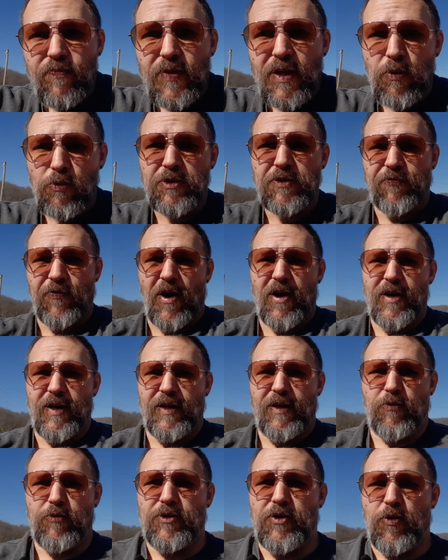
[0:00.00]
It was fine.
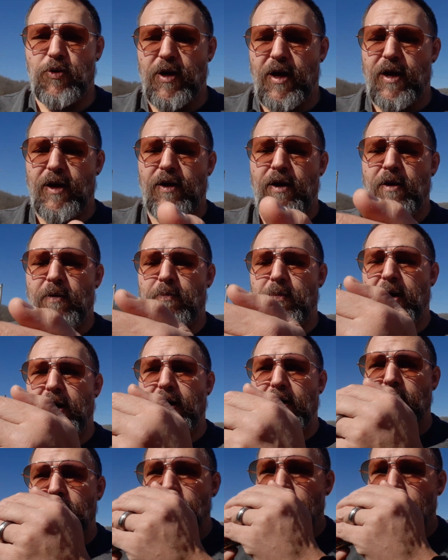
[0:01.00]
It was okay, but